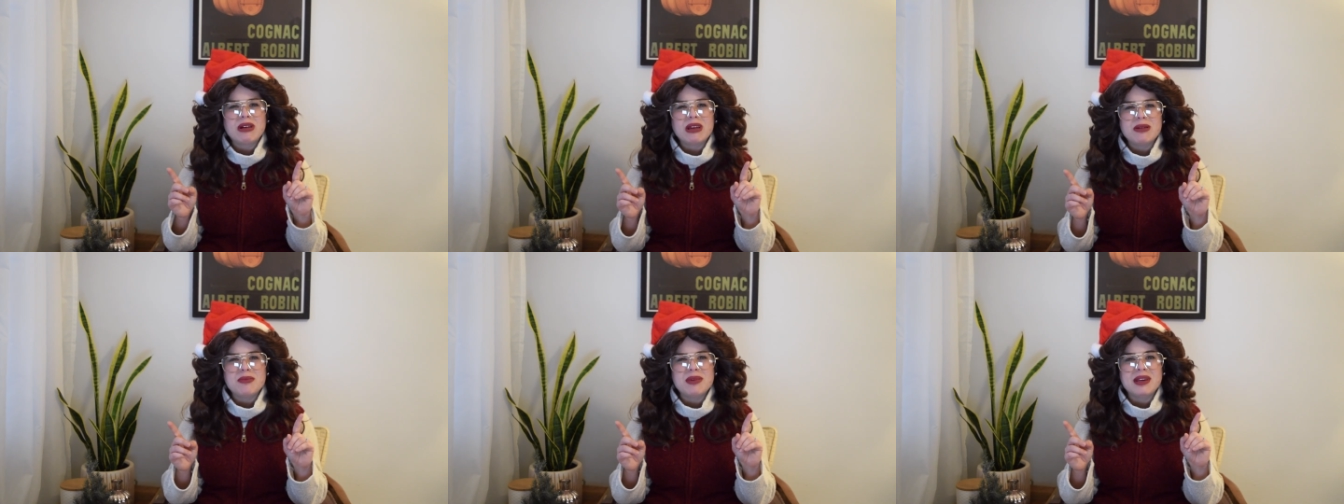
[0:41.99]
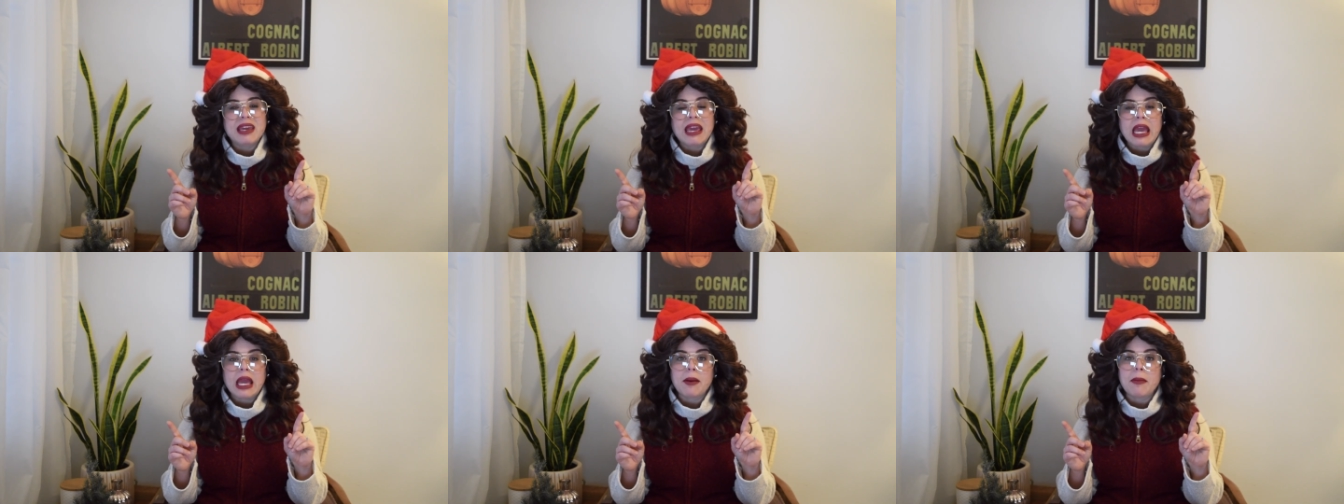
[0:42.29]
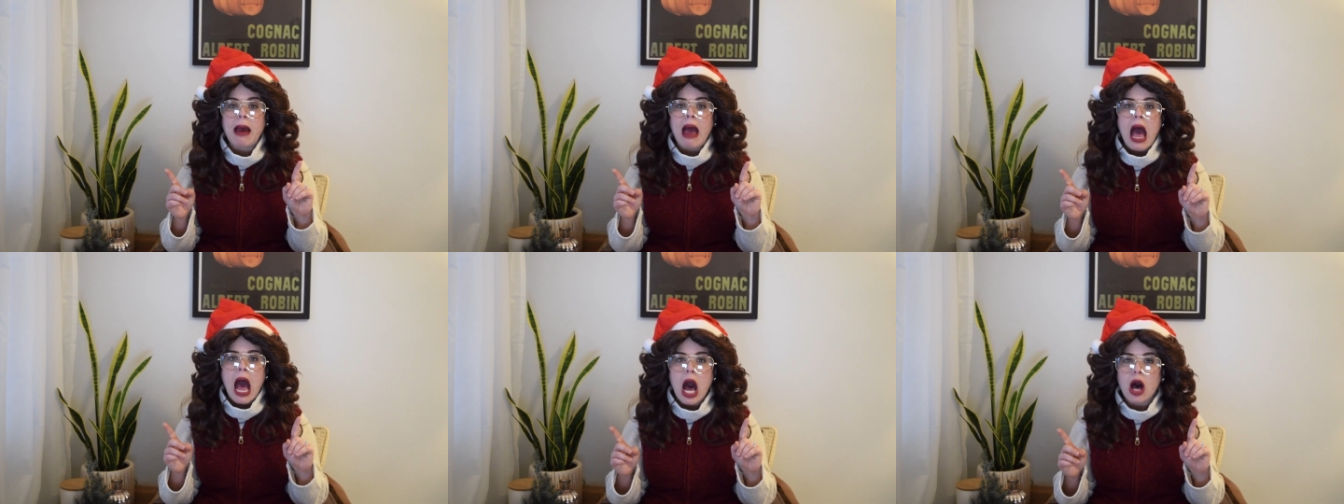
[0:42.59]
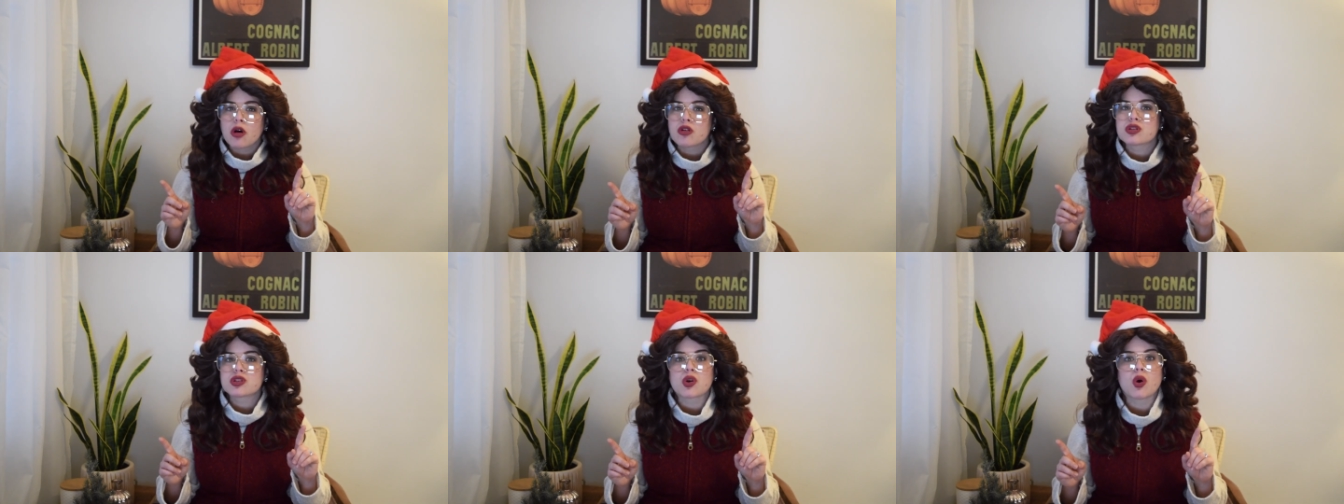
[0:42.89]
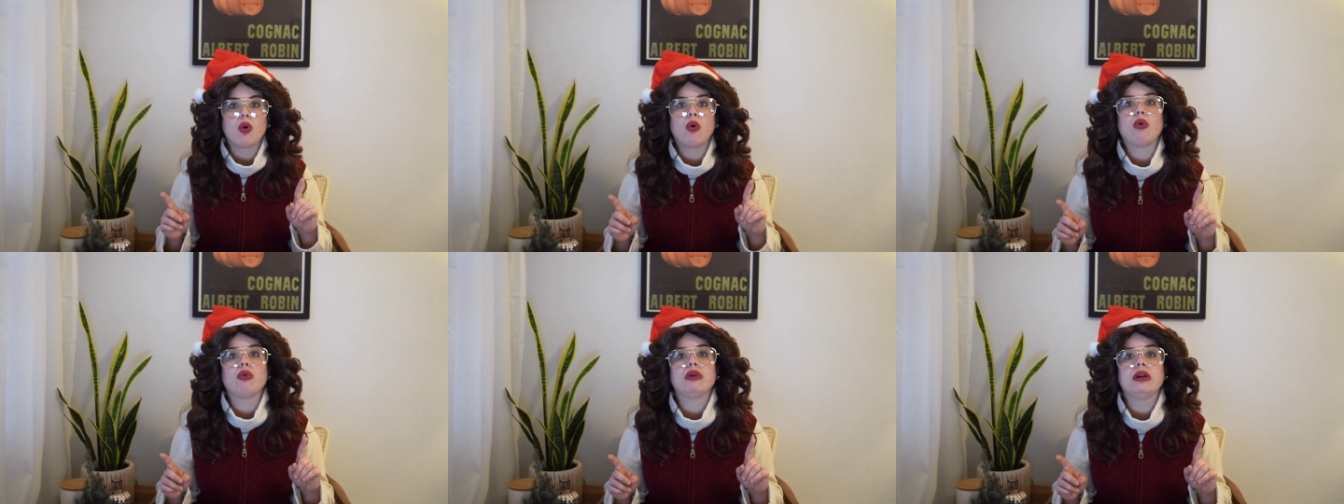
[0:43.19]
he became a
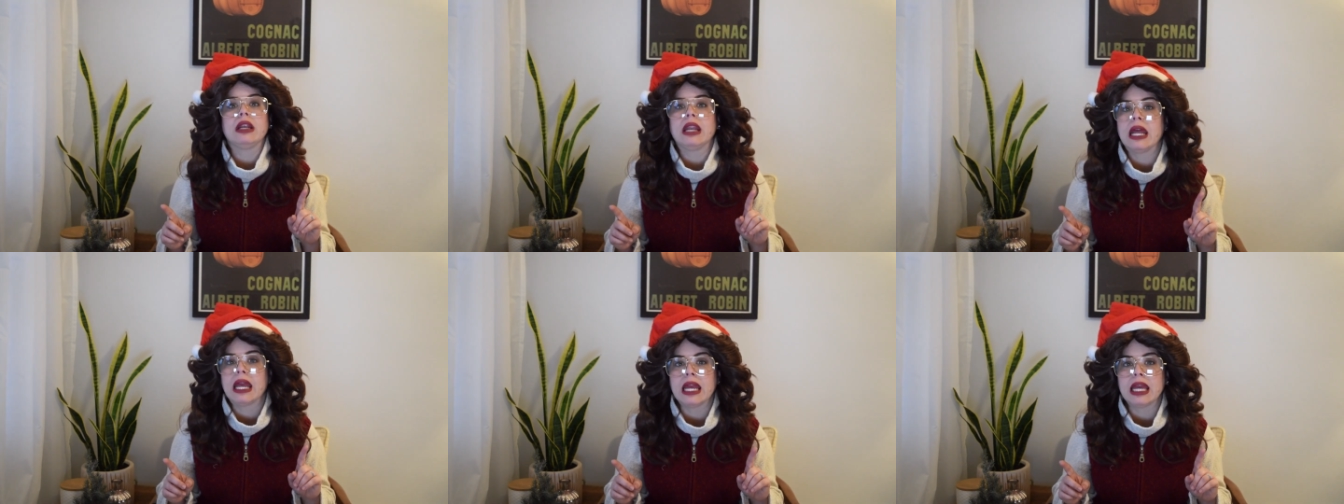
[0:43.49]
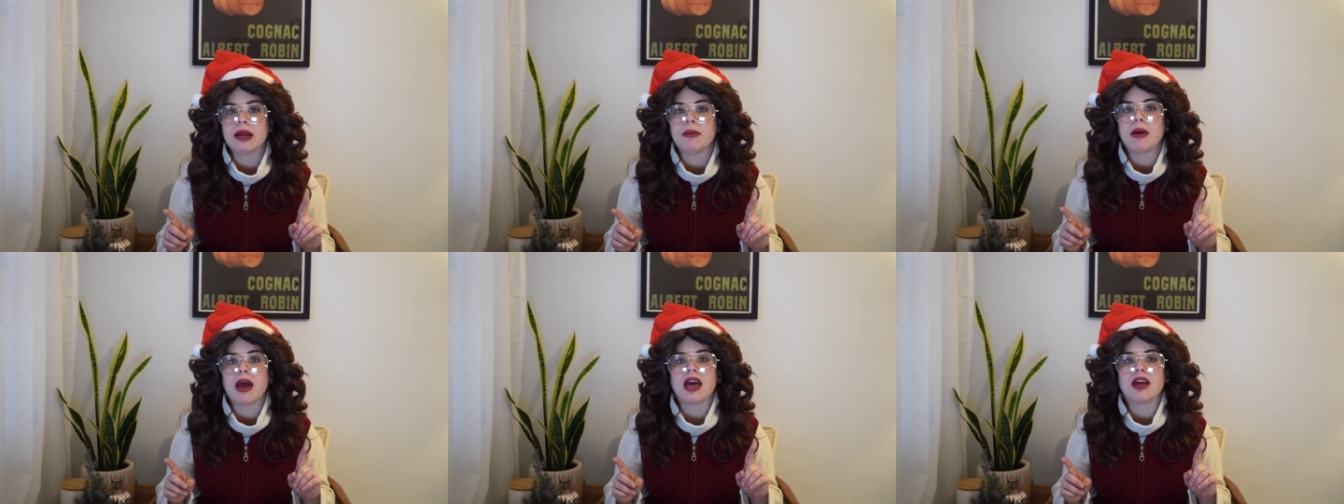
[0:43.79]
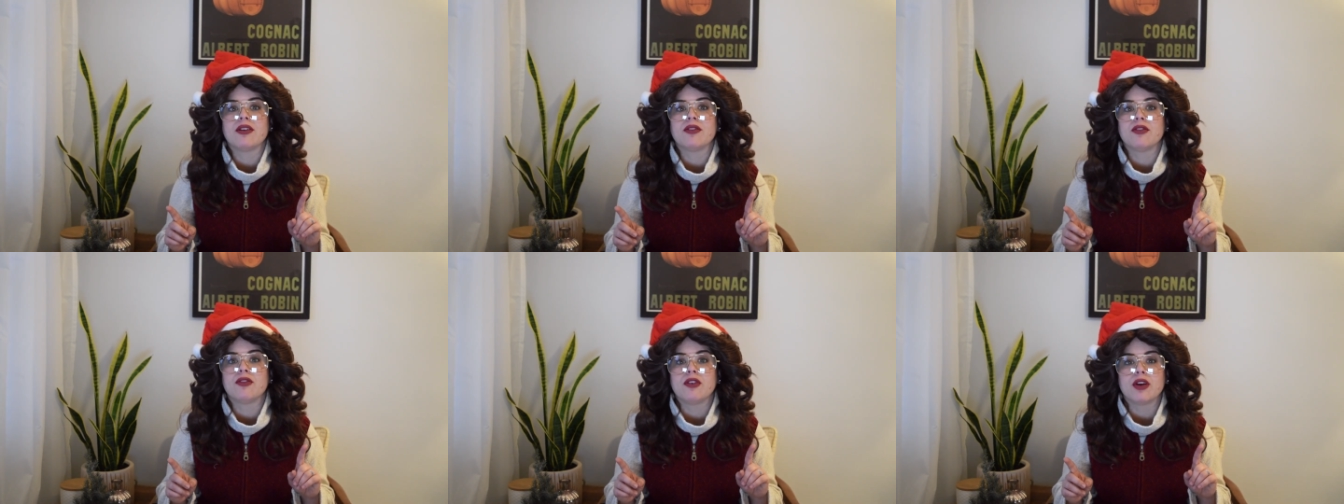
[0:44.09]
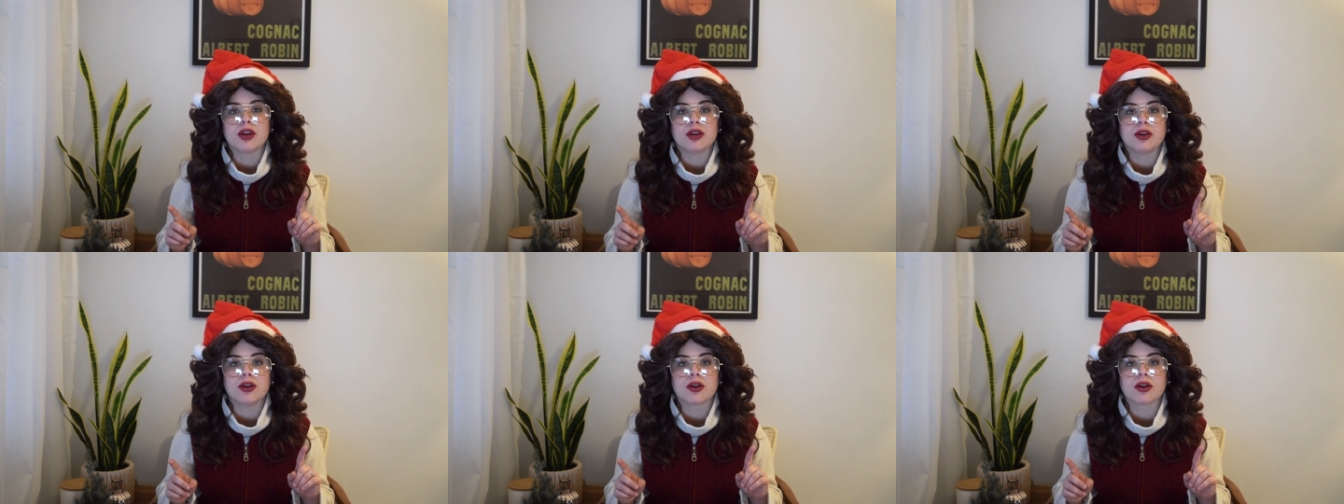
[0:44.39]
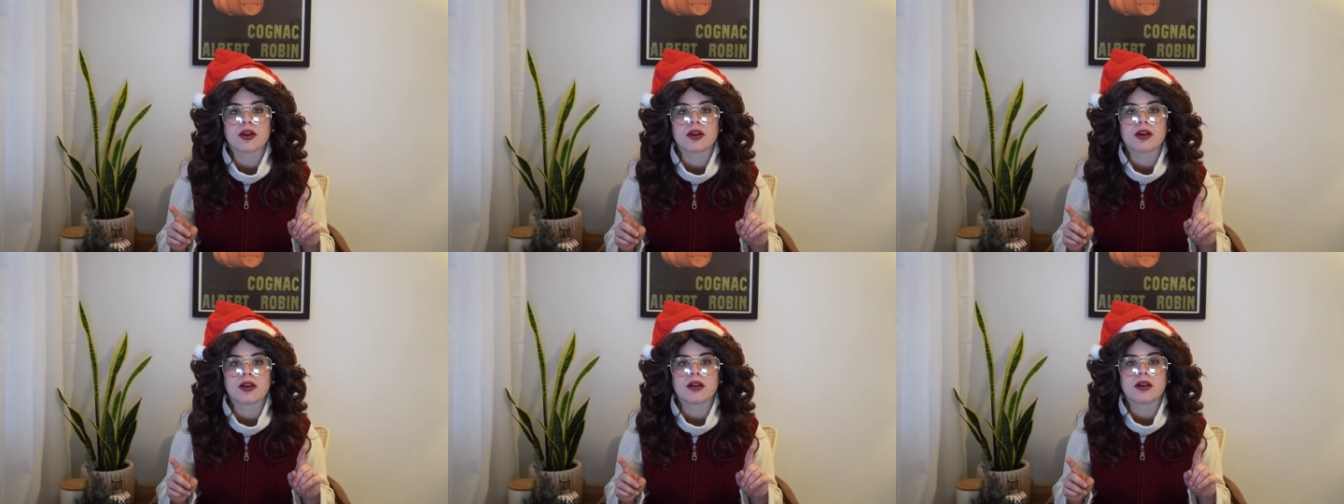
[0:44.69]
household name and
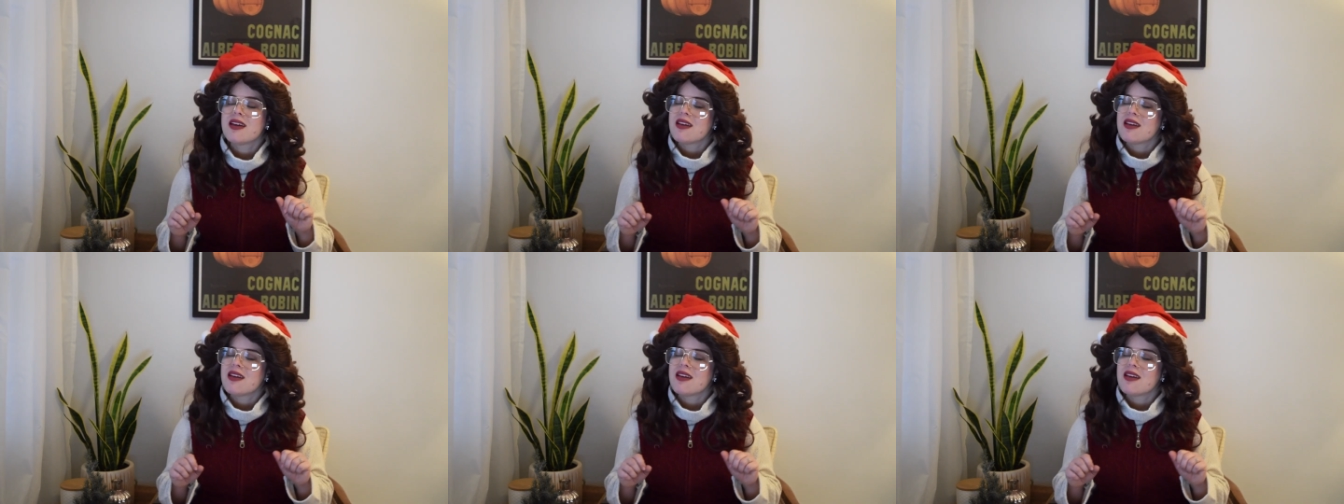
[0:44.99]
figure?